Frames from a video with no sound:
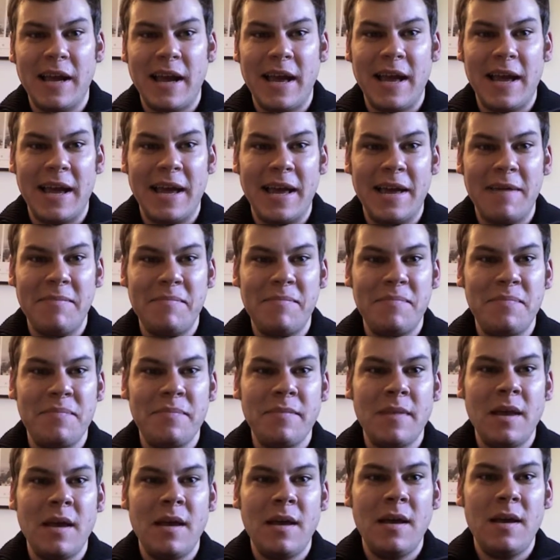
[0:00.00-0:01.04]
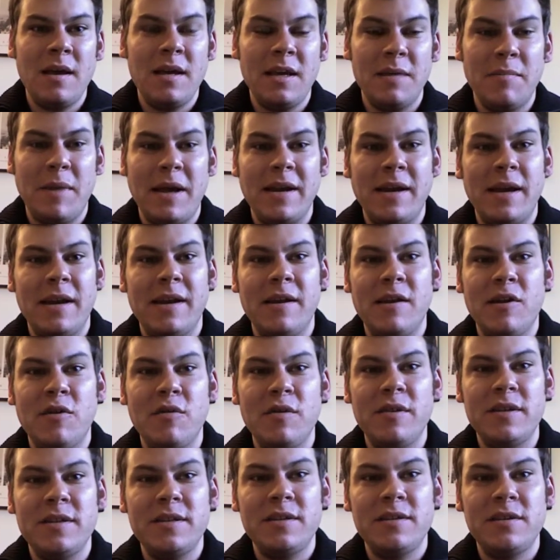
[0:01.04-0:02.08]
I am, you might not know
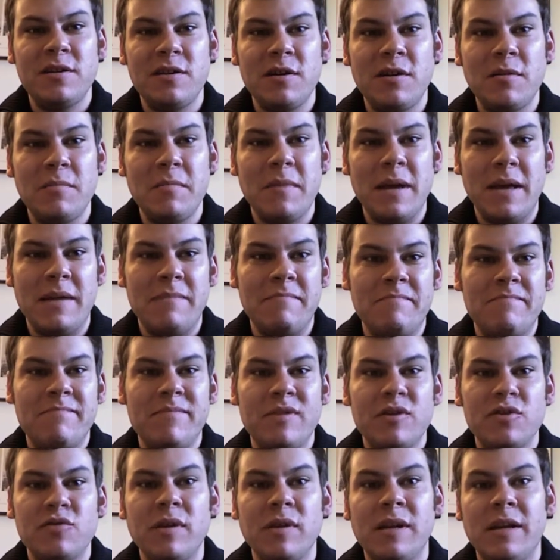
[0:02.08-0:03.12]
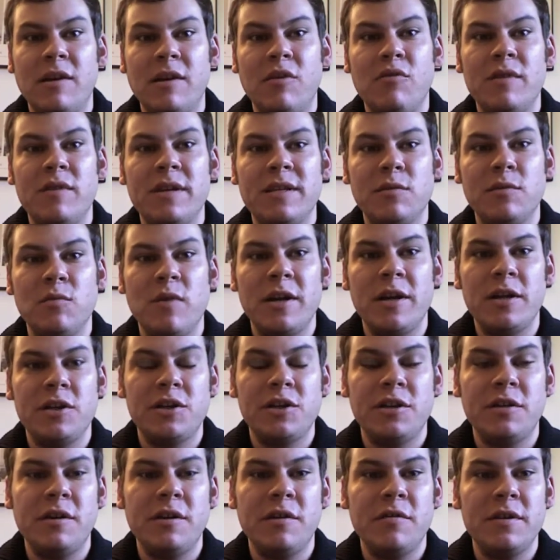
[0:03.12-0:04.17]
this term, and there's really no reason why you
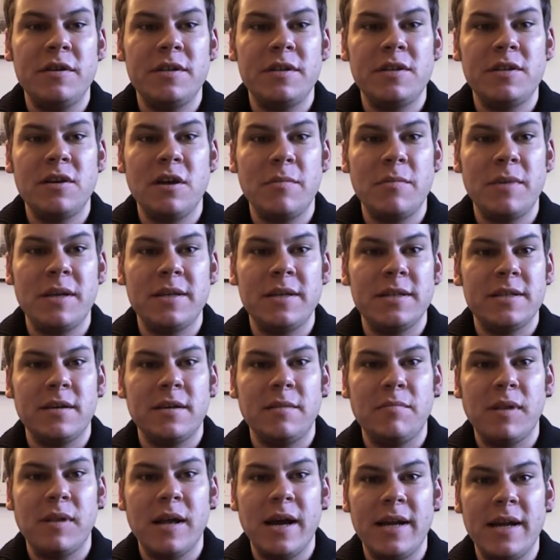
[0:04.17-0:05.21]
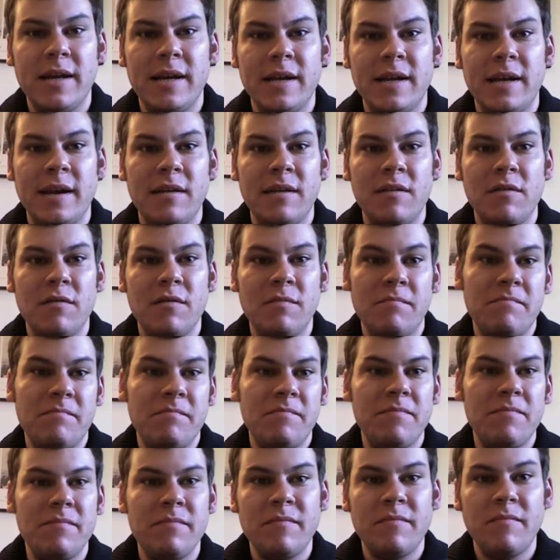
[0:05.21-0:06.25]
should know this term. It doesn't apply to any other
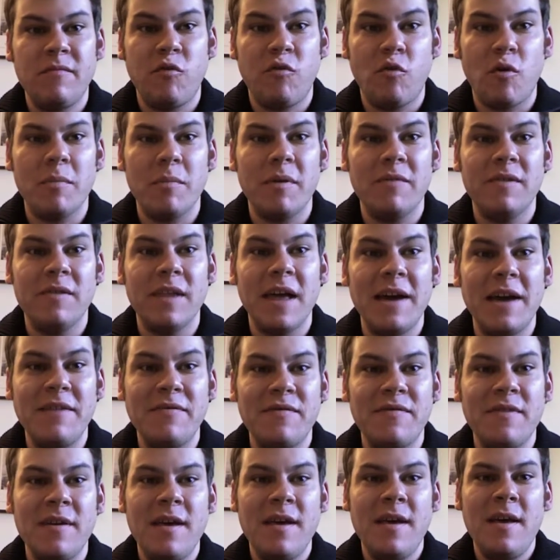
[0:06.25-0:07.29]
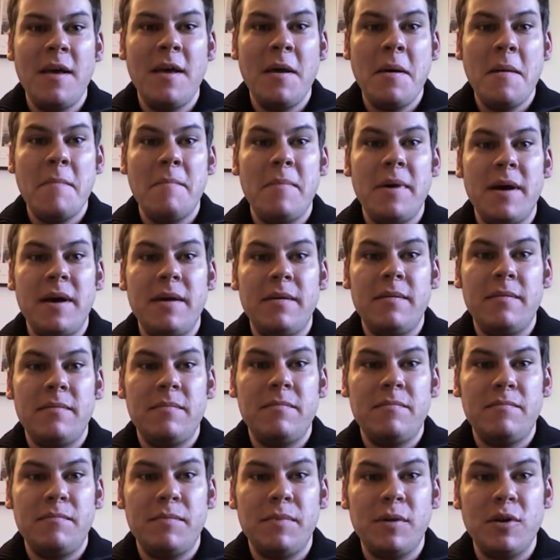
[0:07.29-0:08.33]
form of life. But
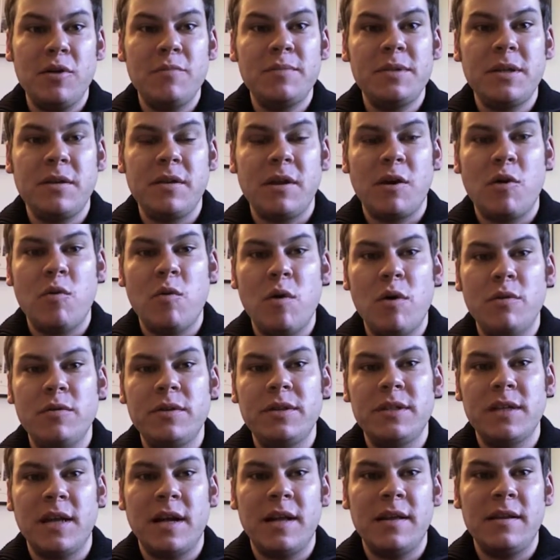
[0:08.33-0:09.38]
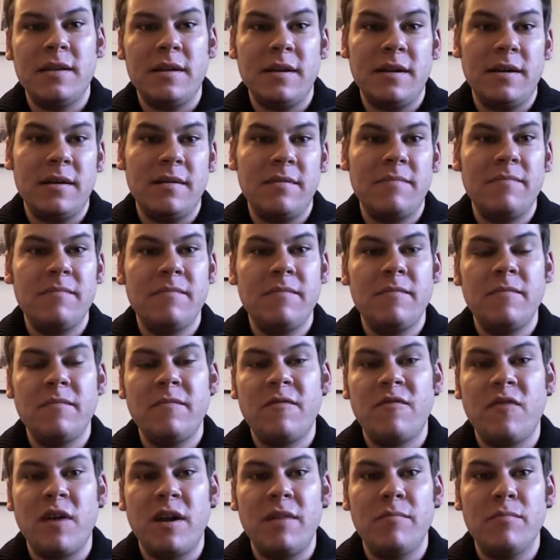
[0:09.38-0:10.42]
blurbs are the quotes on the
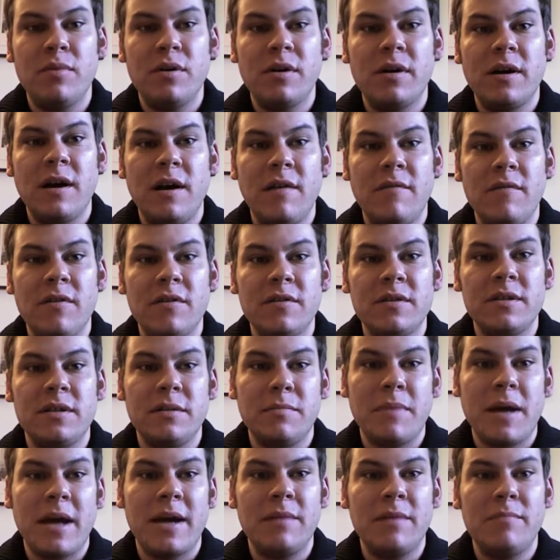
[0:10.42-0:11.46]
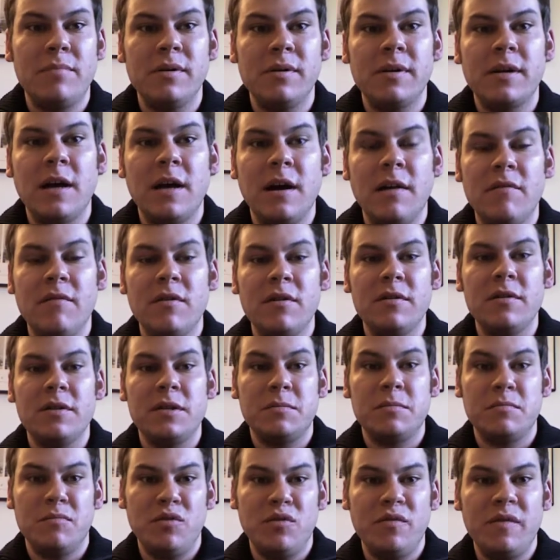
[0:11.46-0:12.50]
front of book covers, the back of book
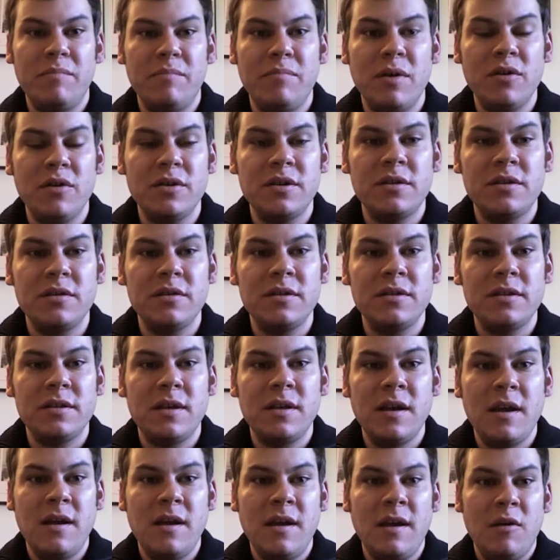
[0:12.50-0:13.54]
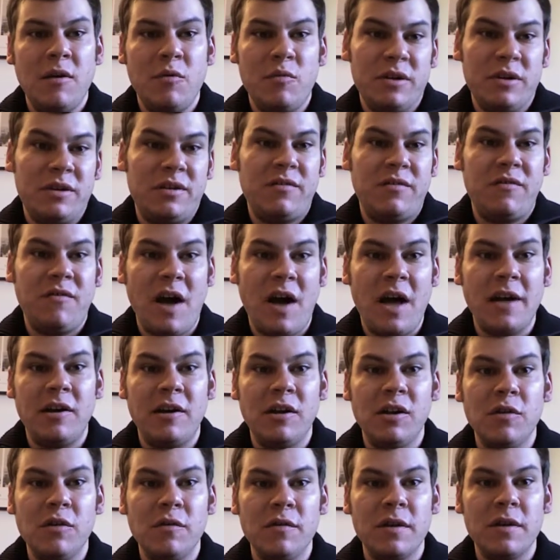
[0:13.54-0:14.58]
covers, movie posters, which fawn
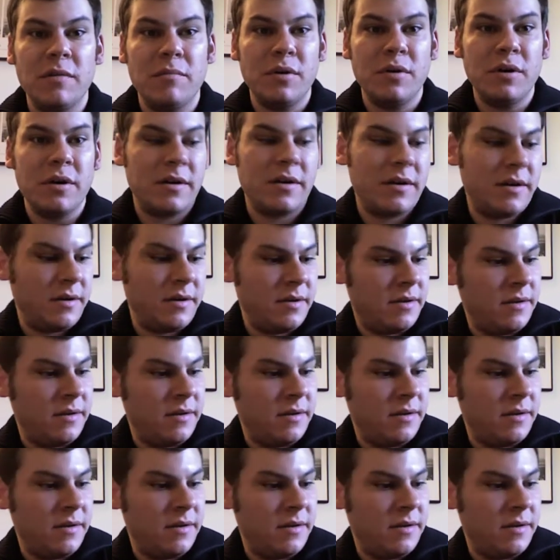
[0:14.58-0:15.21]
all over the book.